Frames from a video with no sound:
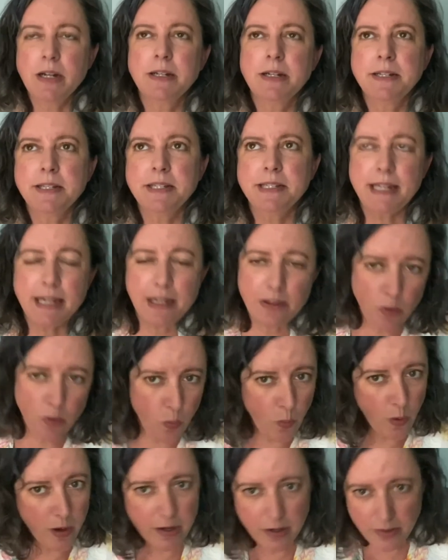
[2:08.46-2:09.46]
see the
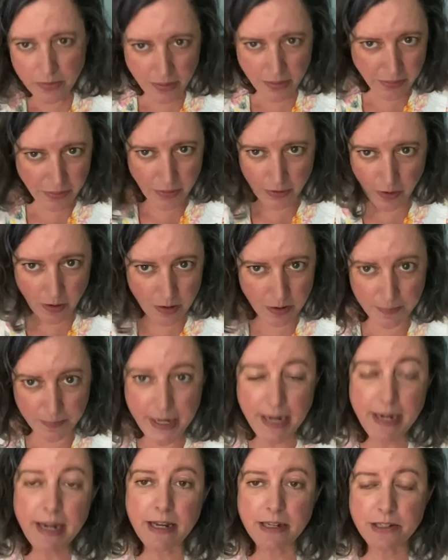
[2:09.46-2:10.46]
work that the
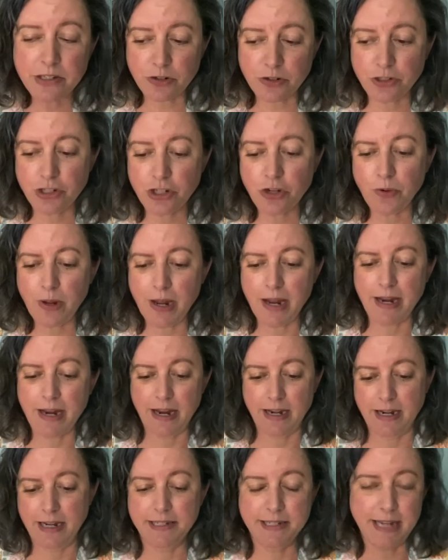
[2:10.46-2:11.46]
comedians are doing and
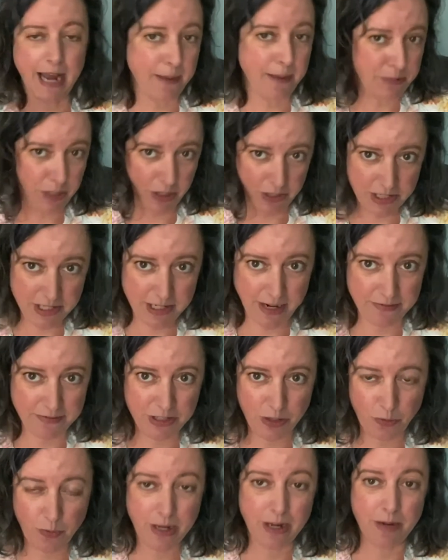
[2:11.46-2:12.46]
adapt our stuff so
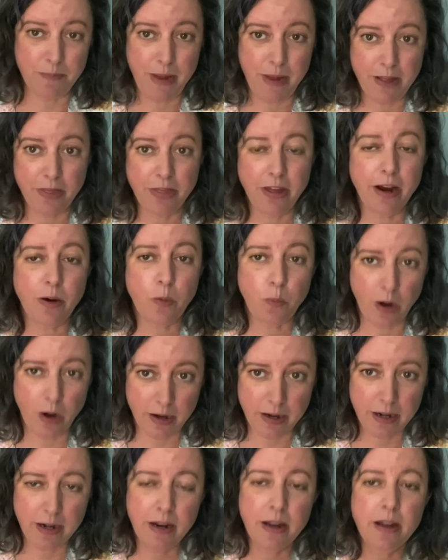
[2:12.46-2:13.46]
we can make their
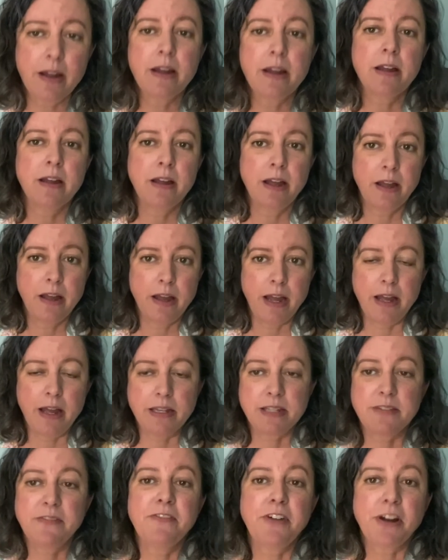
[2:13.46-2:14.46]
work as
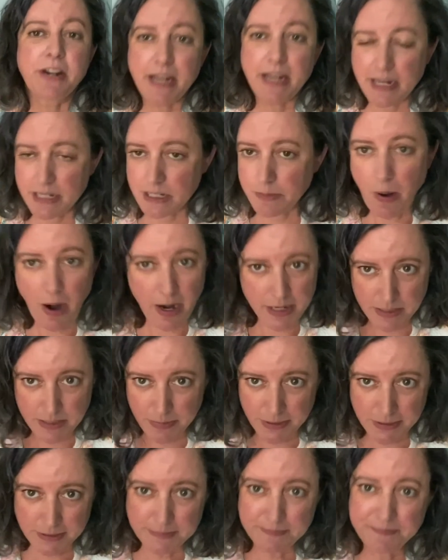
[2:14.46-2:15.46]
funny as
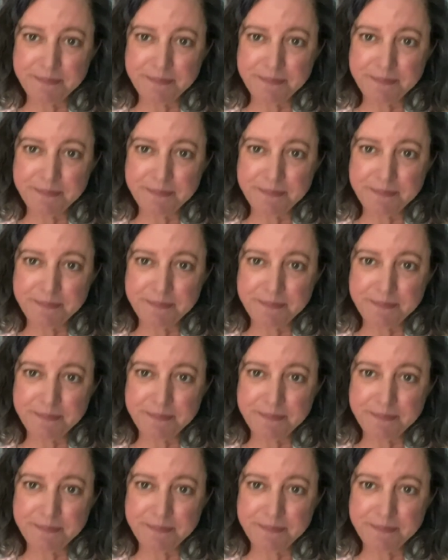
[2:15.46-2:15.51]
possible.